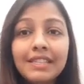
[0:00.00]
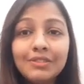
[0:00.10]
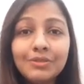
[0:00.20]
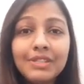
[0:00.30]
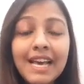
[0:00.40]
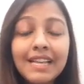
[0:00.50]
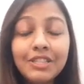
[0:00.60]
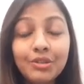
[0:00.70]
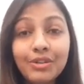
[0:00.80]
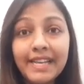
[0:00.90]
so that
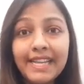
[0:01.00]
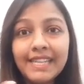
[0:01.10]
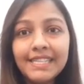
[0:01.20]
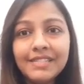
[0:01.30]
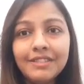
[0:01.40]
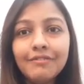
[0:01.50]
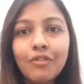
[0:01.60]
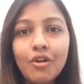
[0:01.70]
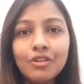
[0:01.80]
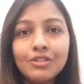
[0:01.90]
your negative
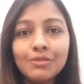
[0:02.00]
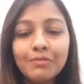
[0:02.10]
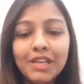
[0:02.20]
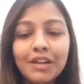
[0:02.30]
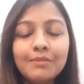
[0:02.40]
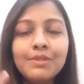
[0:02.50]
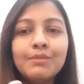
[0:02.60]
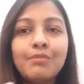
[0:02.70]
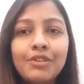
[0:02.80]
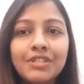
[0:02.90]
also becomes a
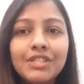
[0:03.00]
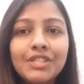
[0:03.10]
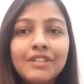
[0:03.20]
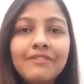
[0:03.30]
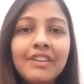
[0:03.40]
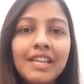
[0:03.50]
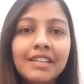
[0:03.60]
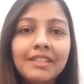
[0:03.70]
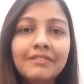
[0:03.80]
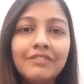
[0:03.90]
positive
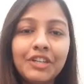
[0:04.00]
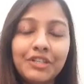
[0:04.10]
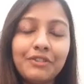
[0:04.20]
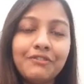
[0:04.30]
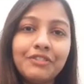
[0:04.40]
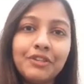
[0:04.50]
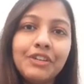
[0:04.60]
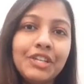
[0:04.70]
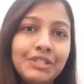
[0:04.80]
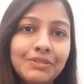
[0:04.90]
in front of your
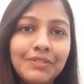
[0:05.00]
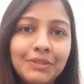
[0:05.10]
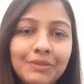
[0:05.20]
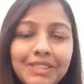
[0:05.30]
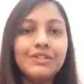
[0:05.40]
interviewer.